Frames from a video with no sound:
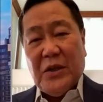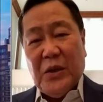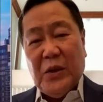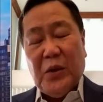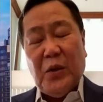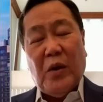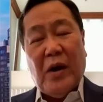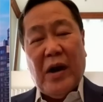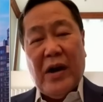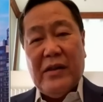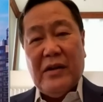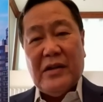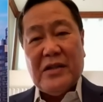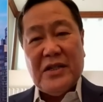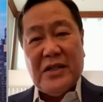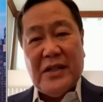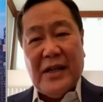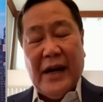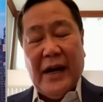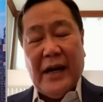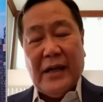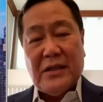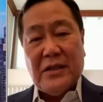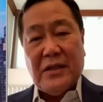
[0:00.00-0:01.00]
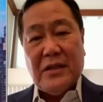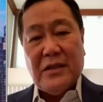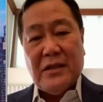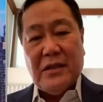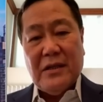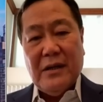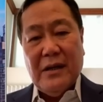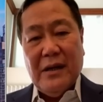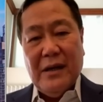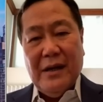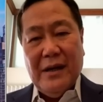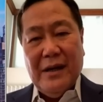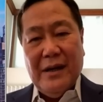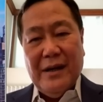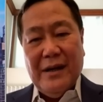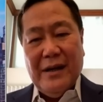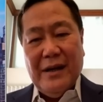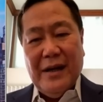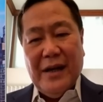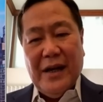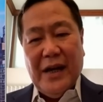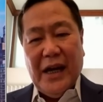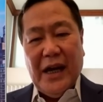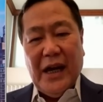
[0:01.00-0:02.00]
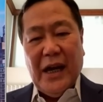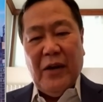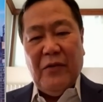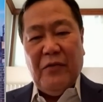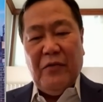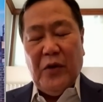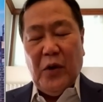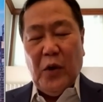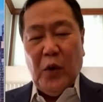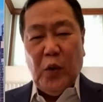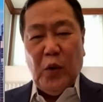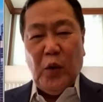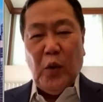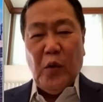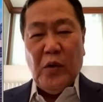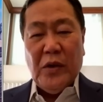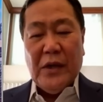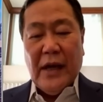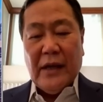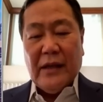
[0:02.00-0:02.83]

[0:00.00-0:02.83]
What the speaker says: to other states. If you do not